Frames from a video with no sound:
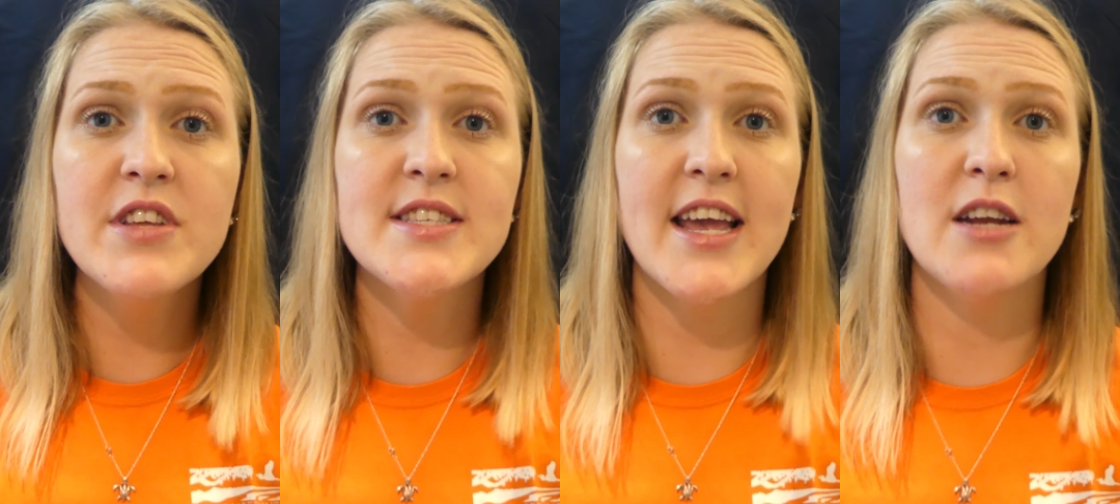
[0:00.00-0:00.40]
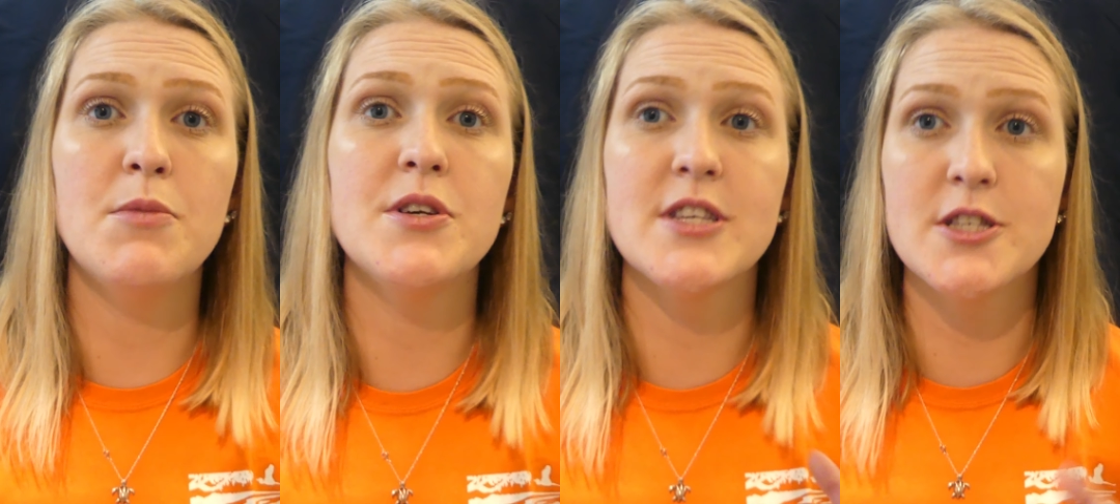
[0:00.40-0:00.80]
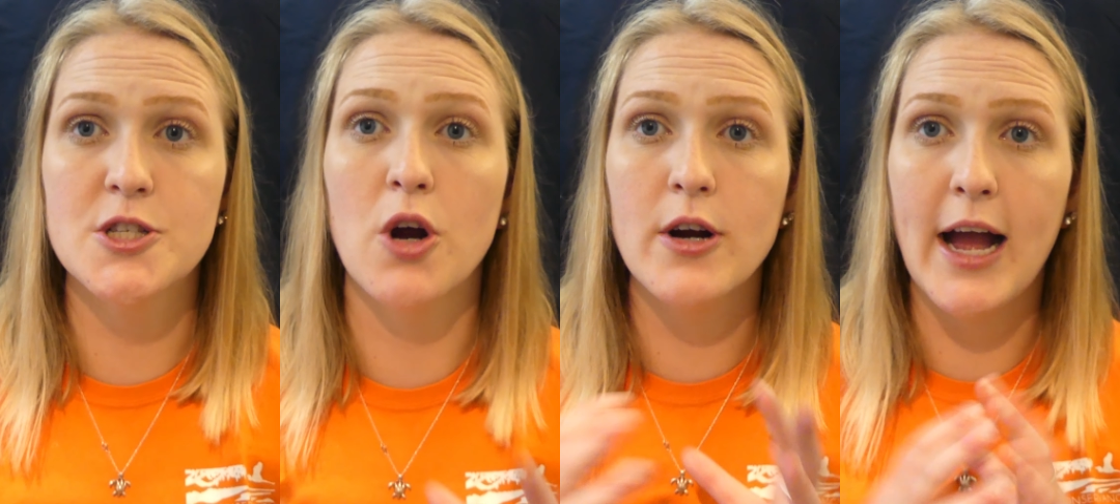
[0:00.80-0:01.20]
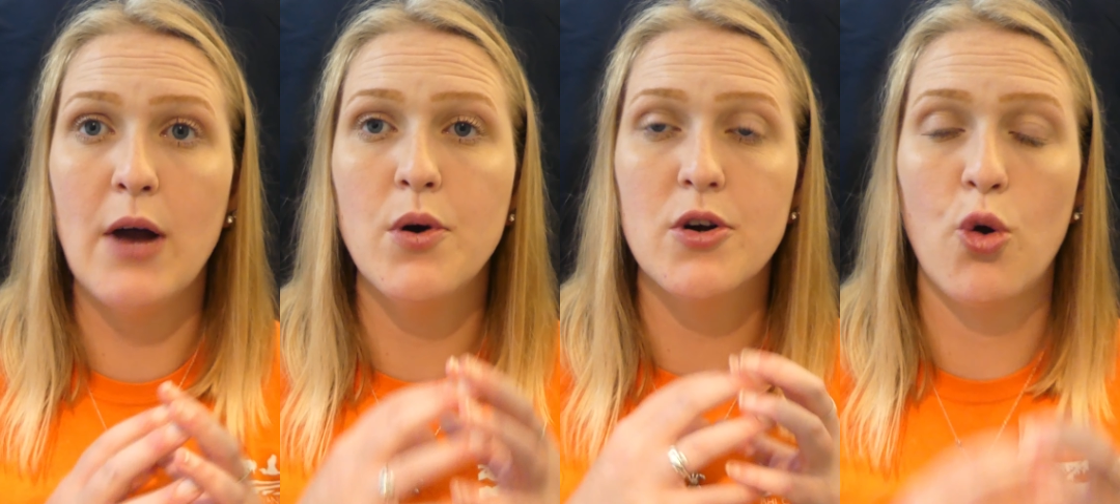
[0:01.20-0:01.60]
of these animals start
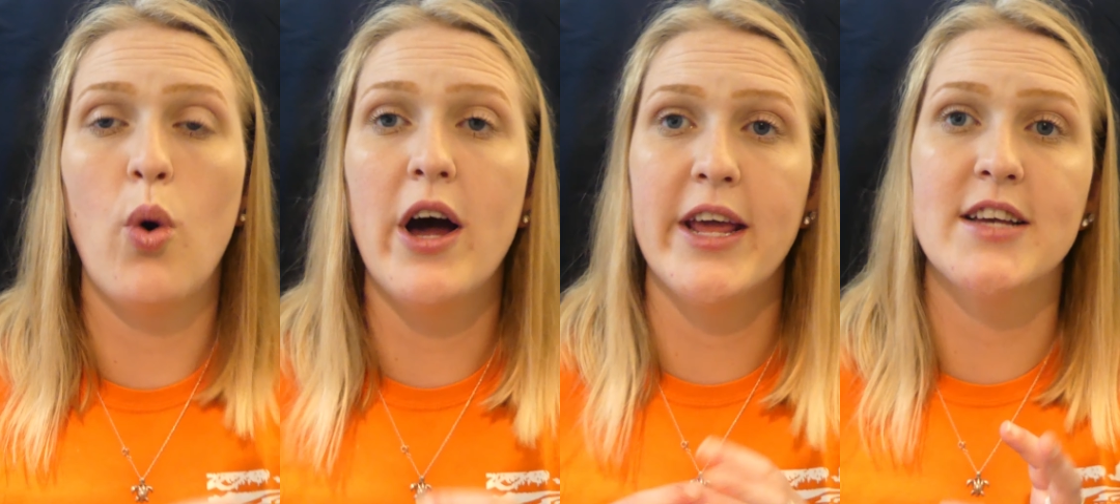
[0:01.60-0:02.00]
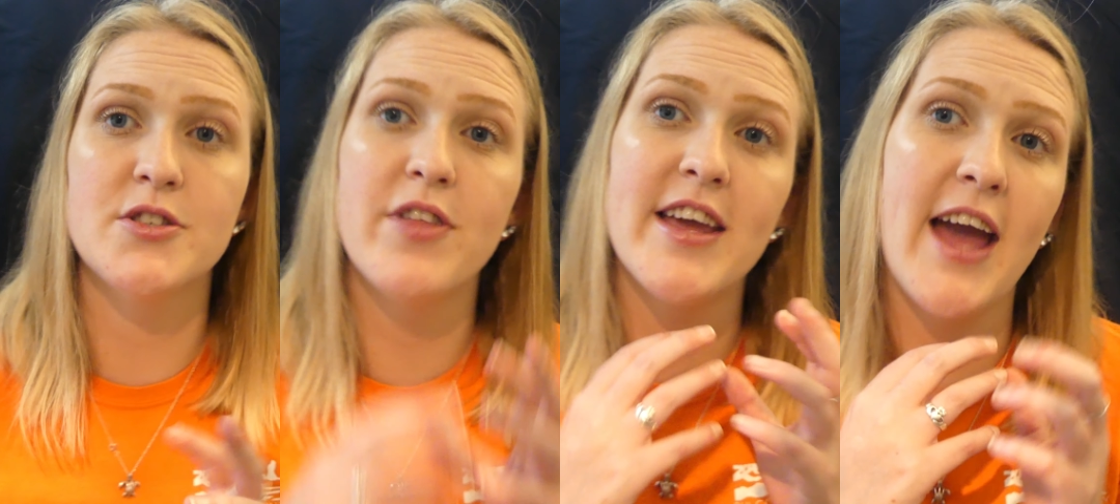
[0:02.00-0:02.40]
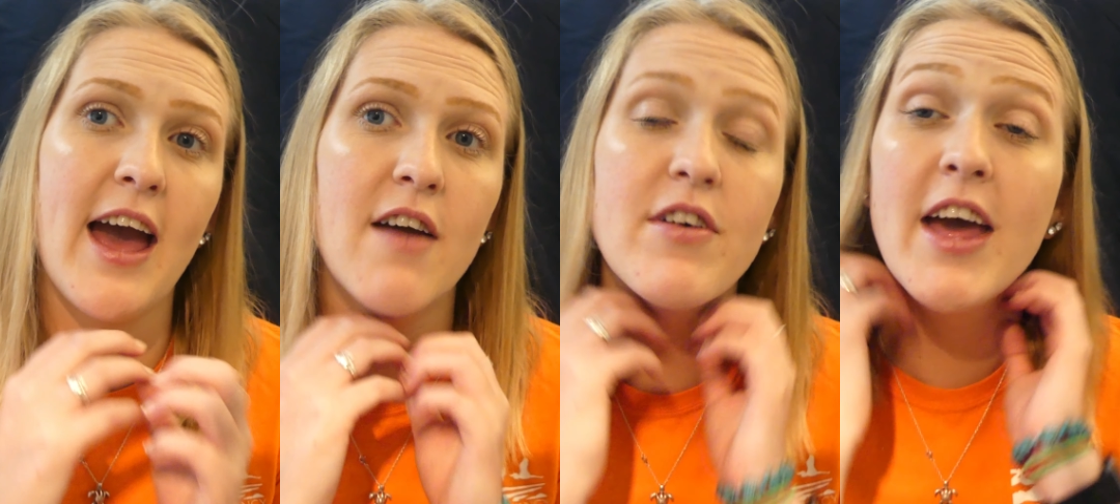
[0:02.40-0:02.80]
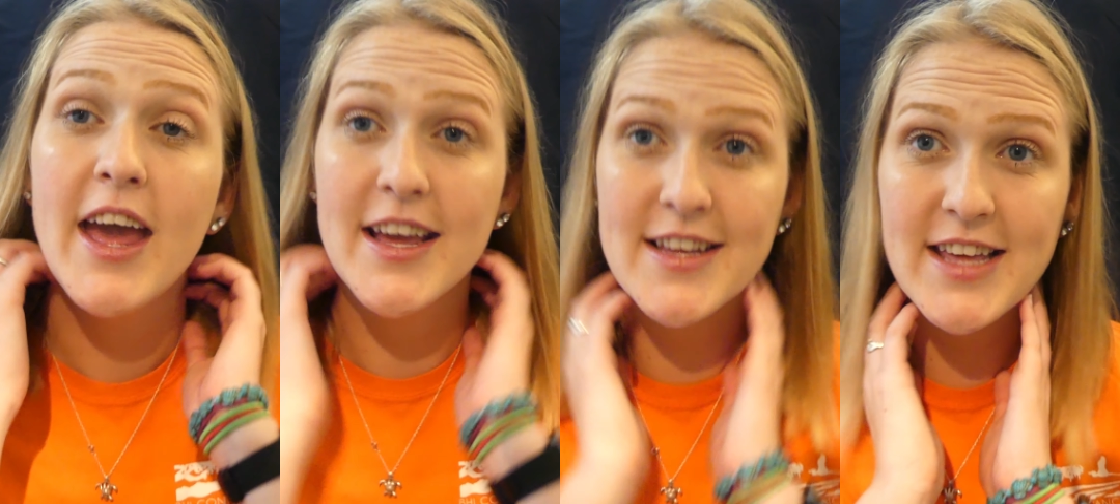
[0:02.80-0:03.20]
out aquatic, so they have
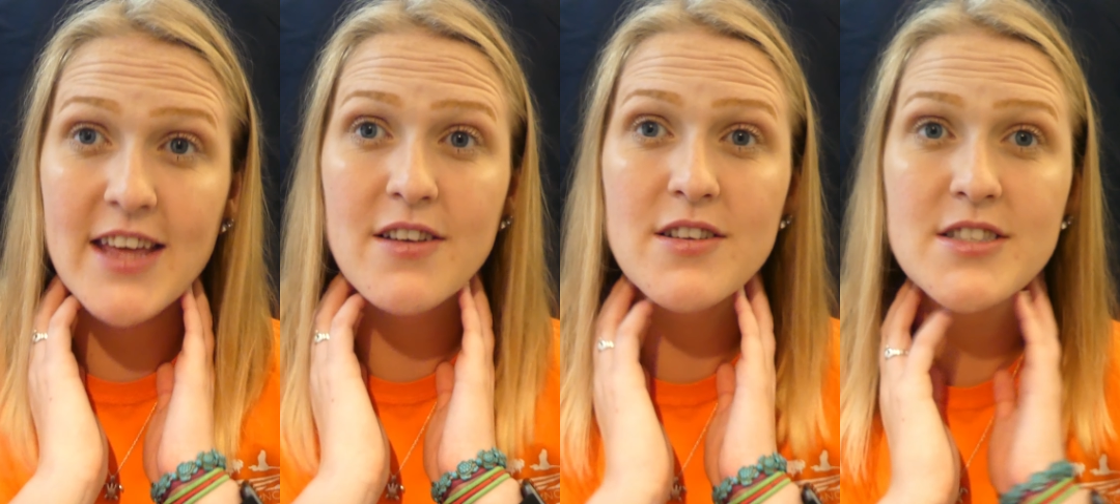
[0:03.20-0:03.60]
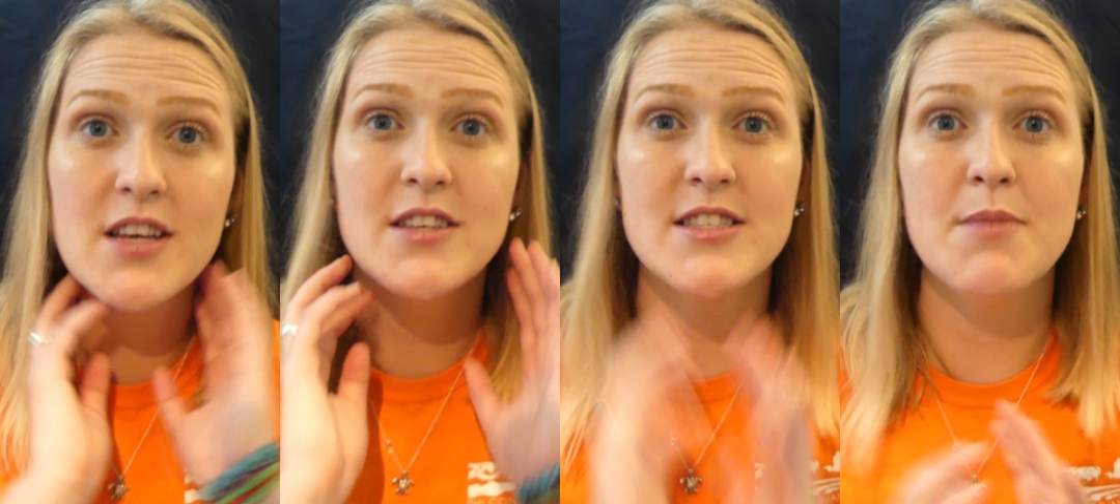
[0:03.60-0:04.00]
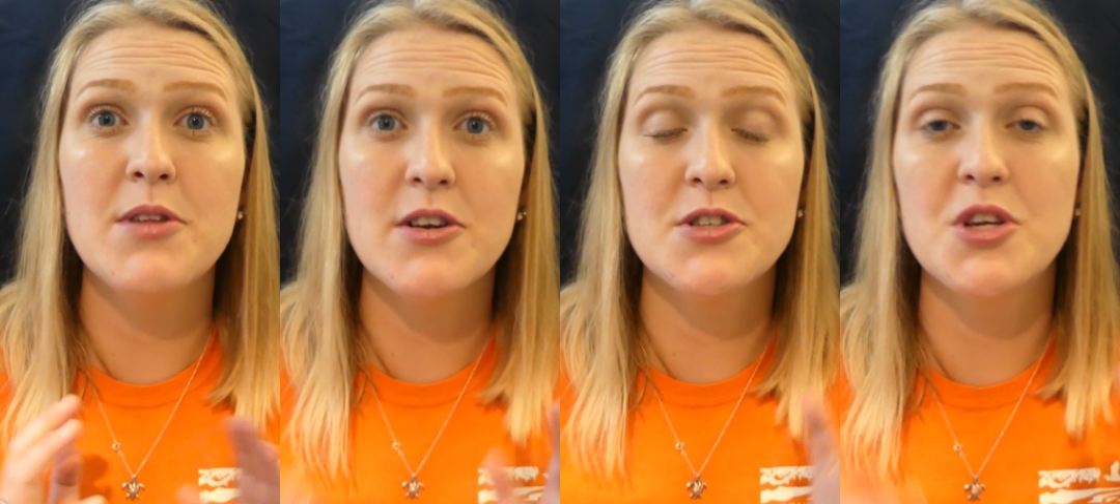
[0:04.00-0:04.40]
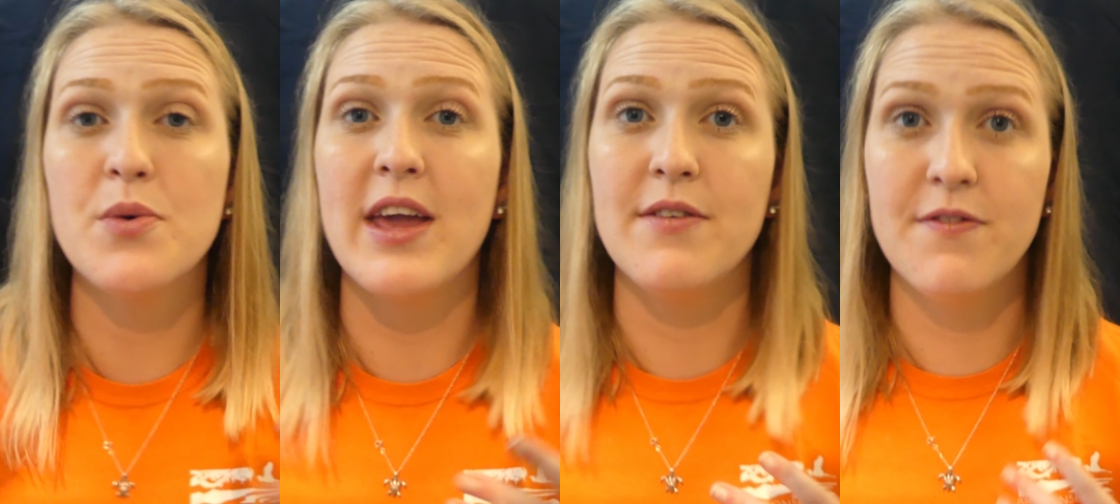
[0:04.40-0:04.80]
gills similar to
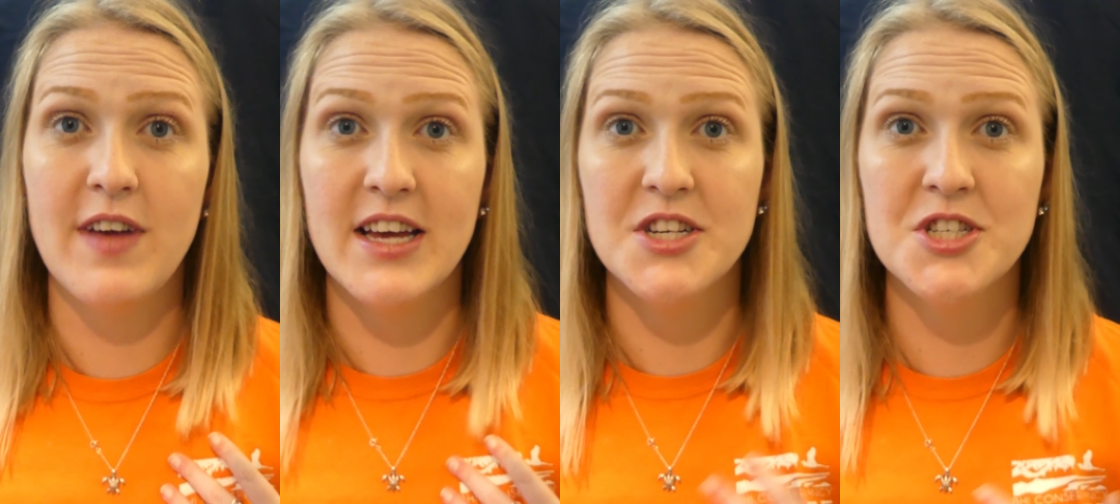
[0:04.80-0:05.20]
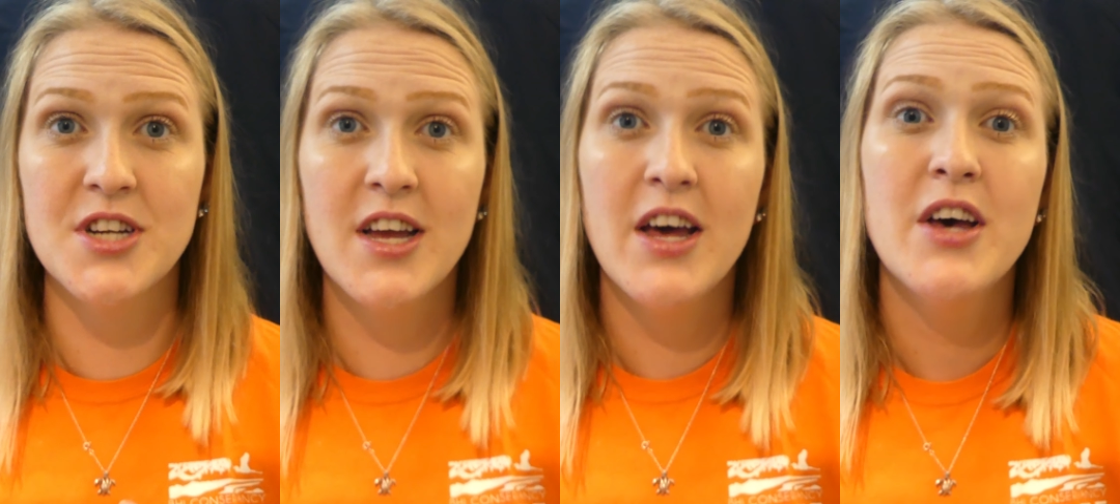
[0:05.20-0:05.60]
a fish.